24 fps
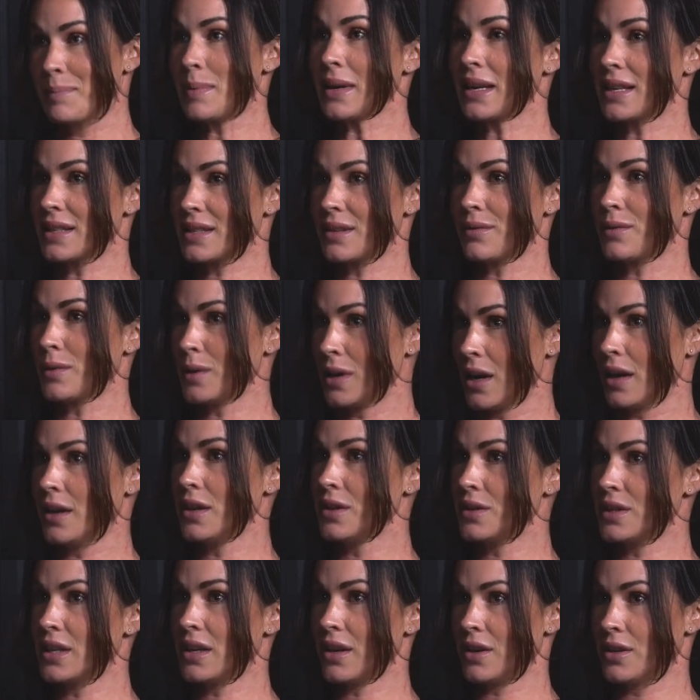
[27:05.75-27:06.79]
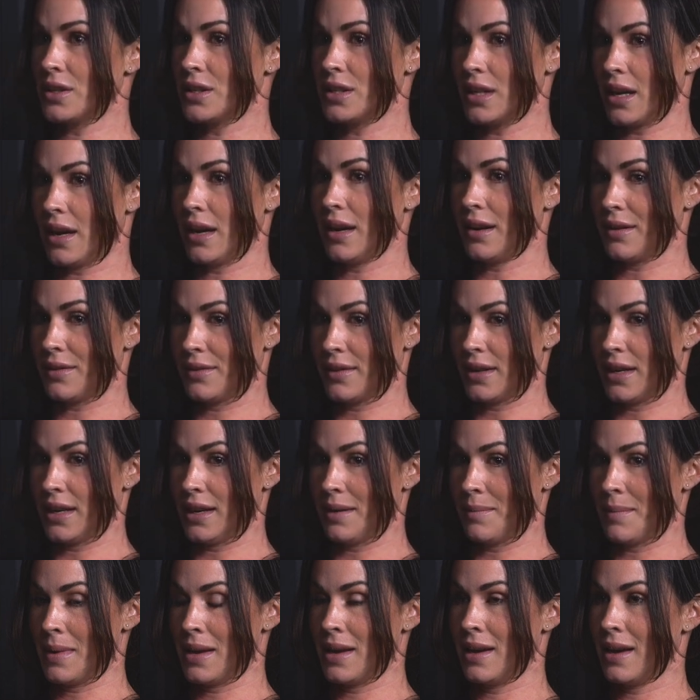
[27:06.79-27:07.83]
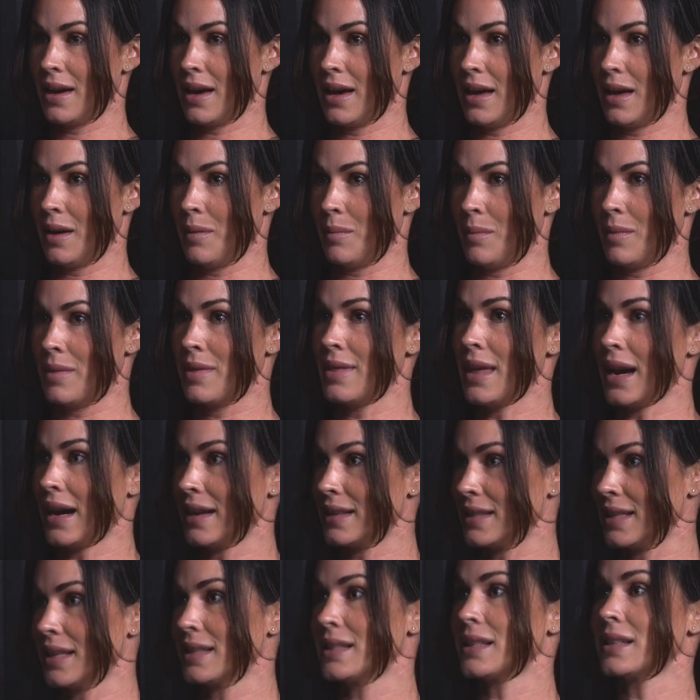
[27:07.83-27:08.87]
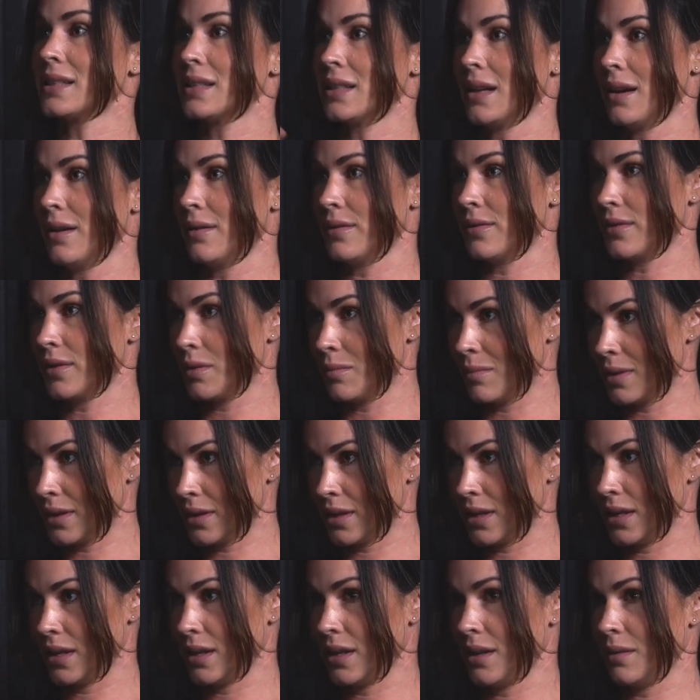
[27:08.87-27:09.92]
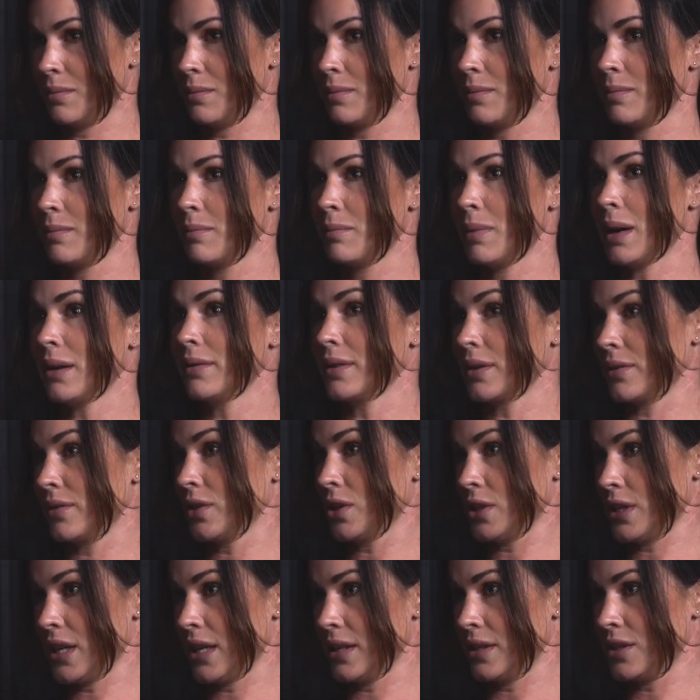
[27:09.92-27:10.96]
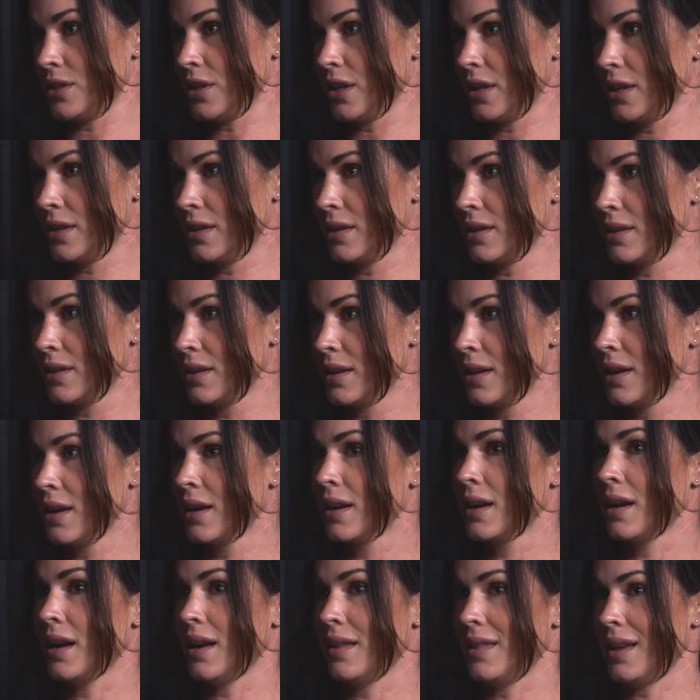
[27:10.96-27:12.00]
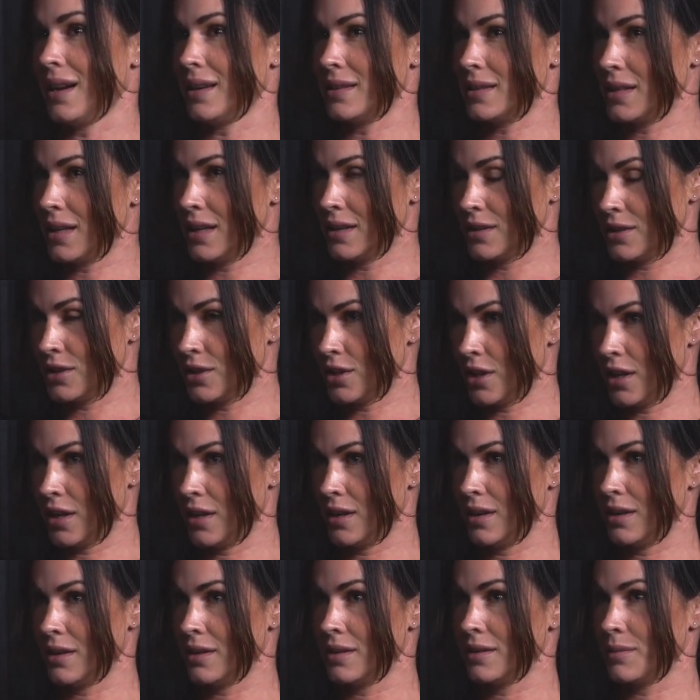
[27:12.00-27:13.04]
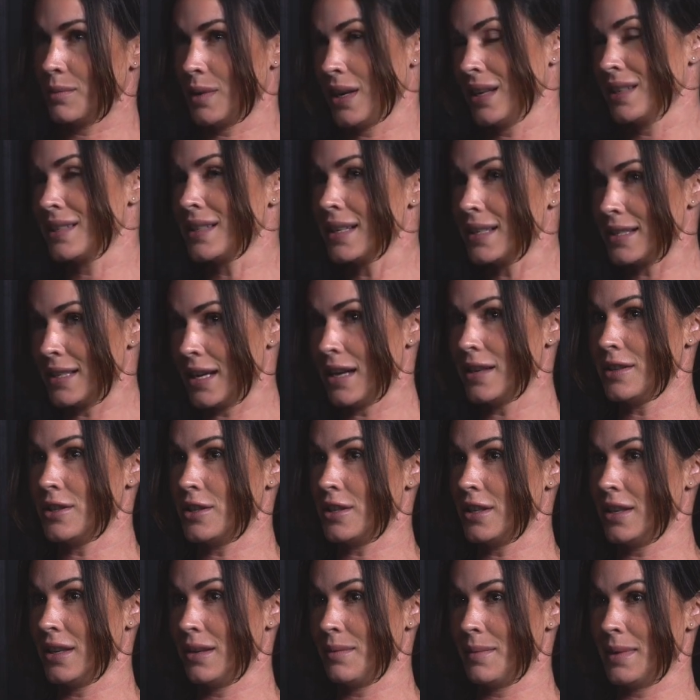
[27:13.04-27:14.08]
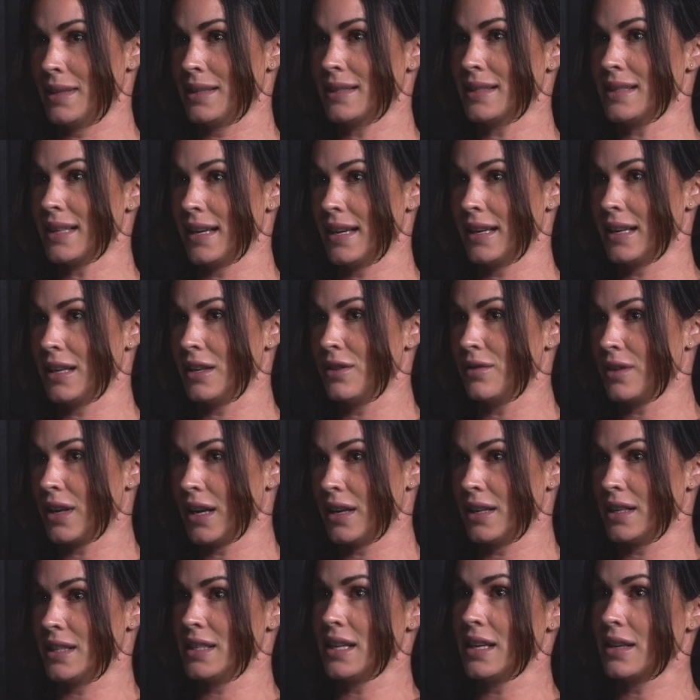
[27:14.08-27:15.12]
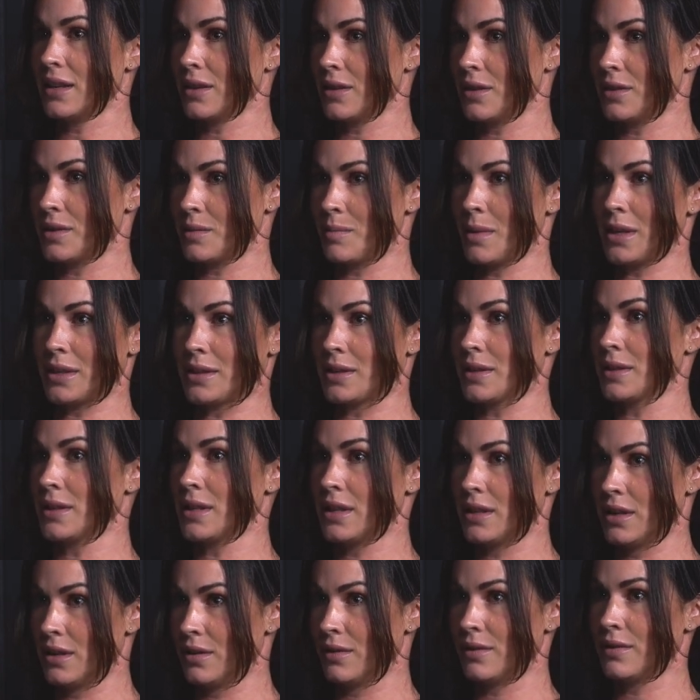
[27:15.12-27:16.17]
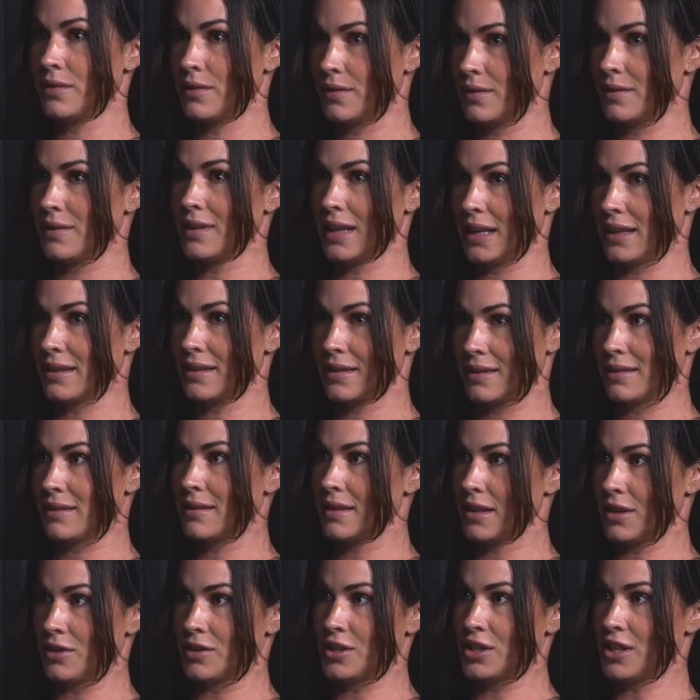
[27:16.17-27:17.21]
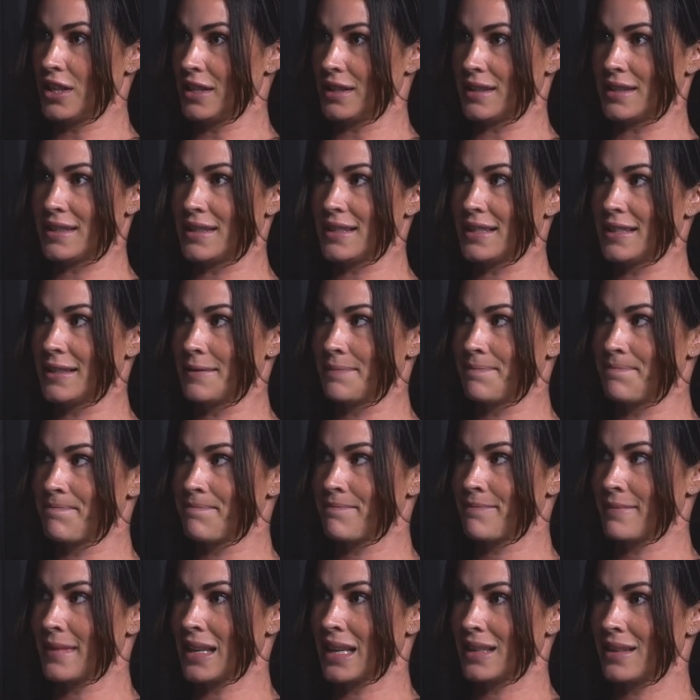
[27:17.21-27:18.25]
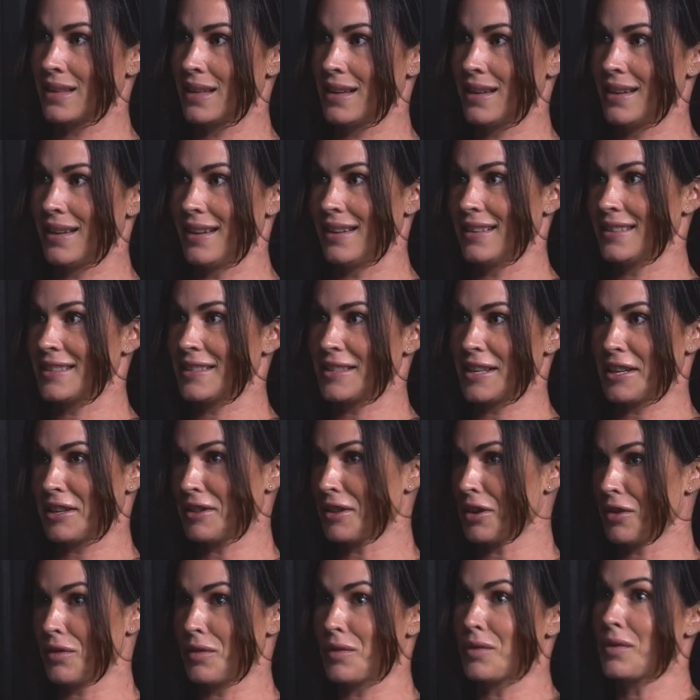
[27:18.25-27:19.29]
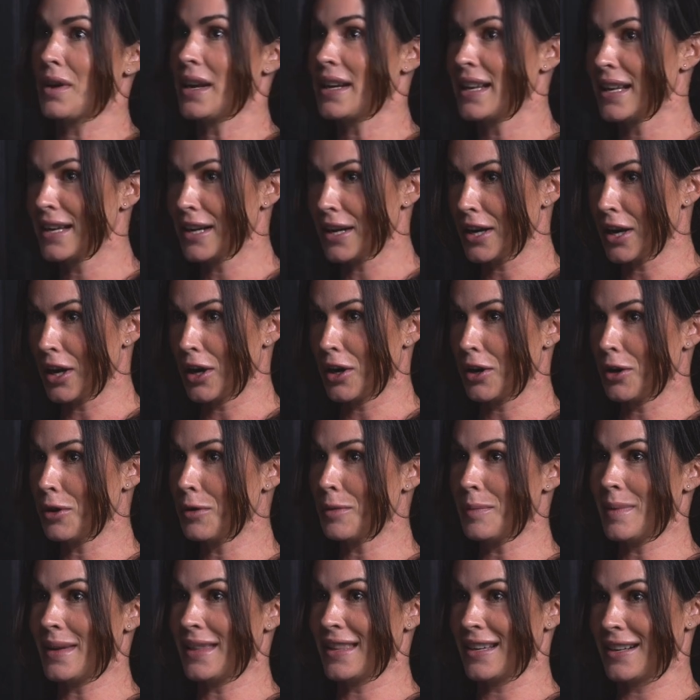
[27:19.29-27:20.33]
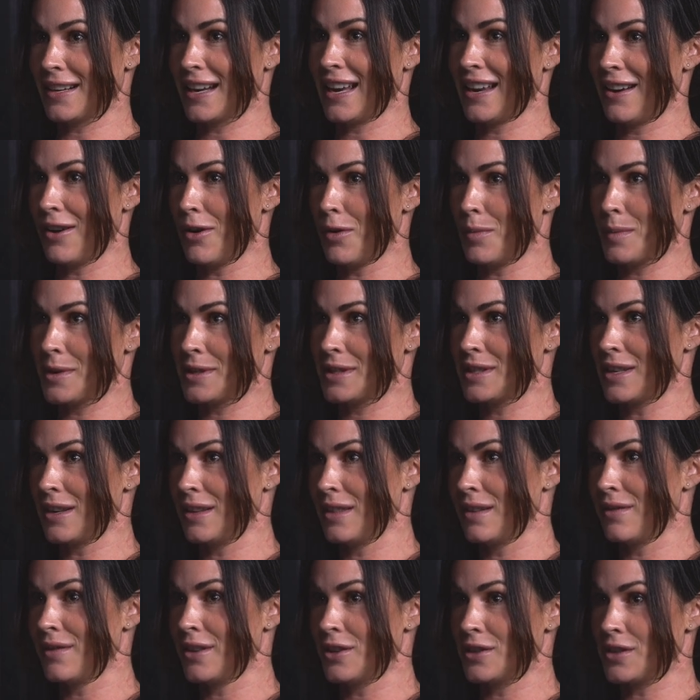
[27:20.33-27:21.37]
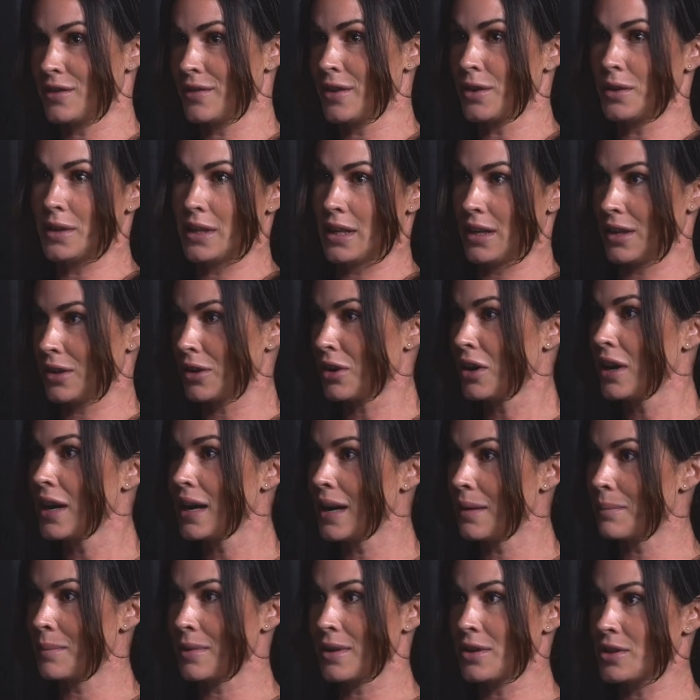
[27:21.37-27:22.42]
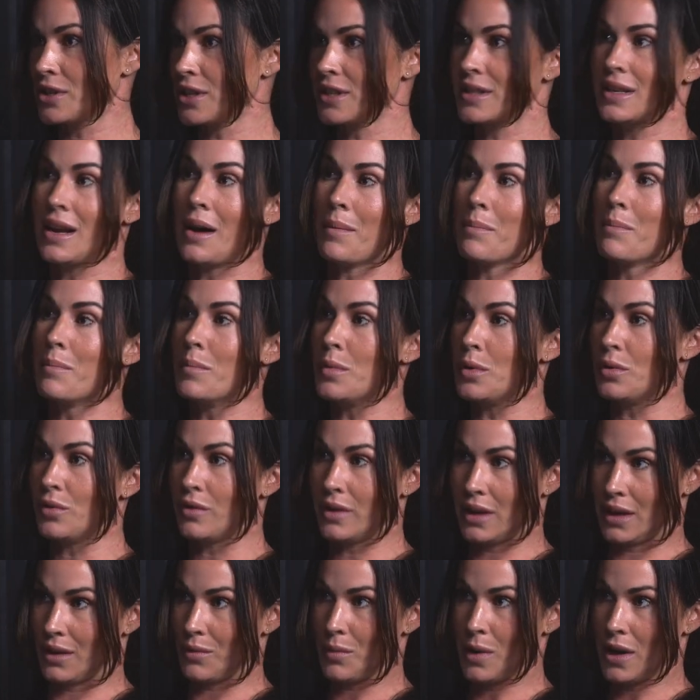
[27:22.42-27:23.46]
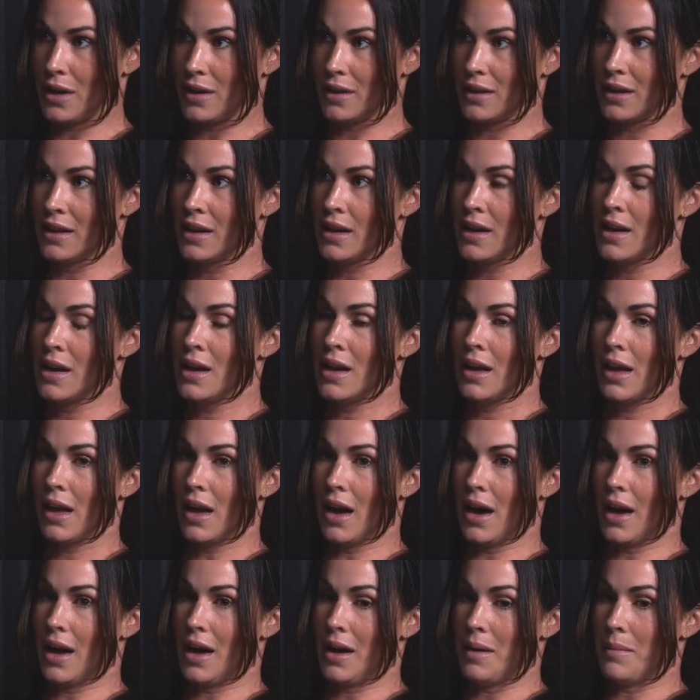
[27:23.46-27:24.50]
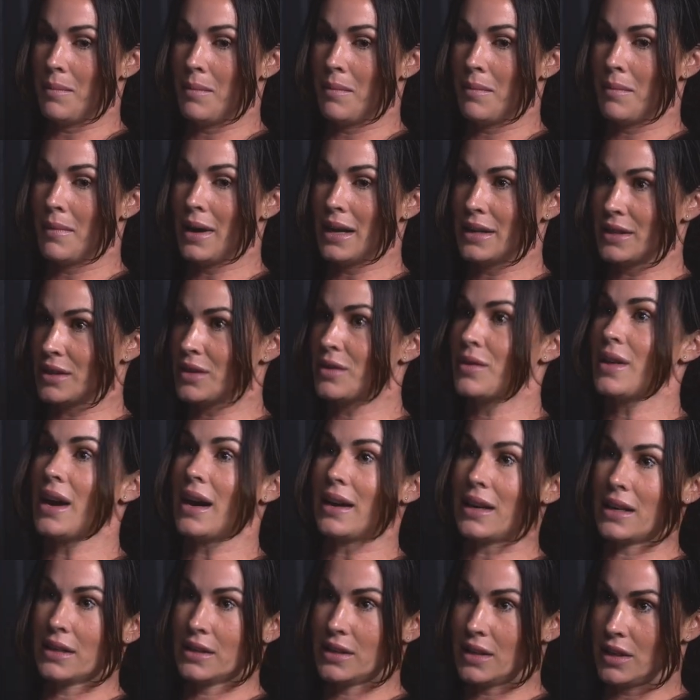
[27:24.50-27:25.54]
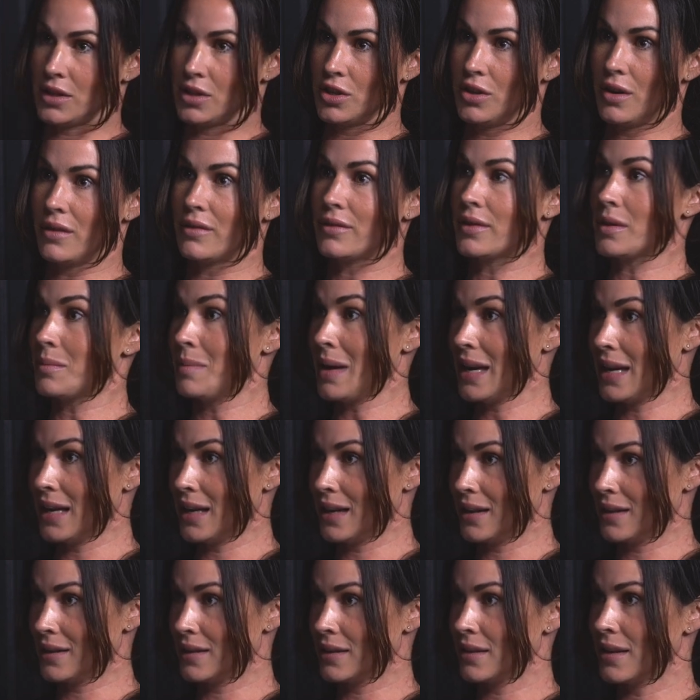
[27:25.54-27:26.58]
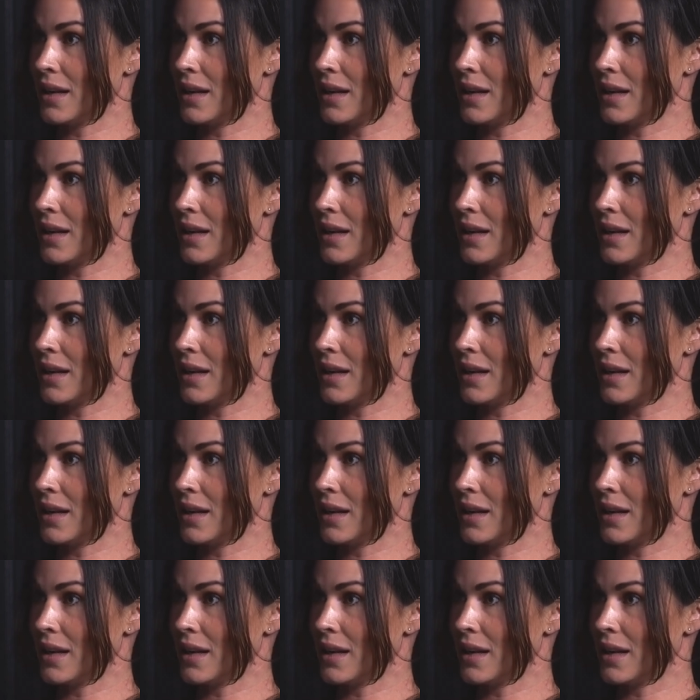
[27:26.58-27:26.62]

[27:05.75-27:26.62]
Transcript: Because if we're not using our diaphragm, that sets us up for building up pelvic floor tension. And that tension, when I say tension, it means like you've kind of taken those muscles and you've like, it's like they're ready to go, but they're kind of almost on the verge of holding a cramp. They're just not moving well. And so that can set you up for pain.